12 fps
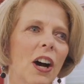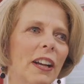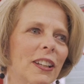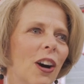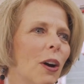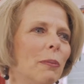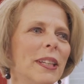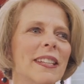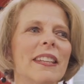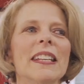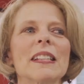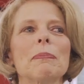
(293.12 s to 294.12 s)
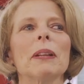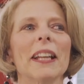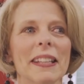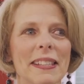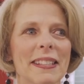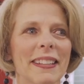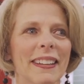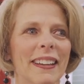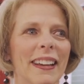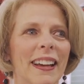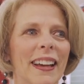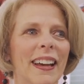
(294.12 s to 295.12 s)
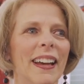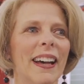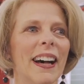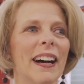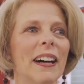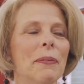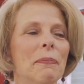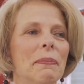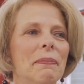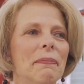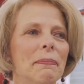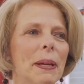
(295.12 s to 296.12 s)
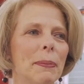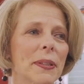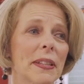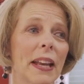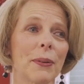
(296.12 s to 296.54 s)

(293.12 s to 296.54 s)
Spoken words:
God called me to this place. People say,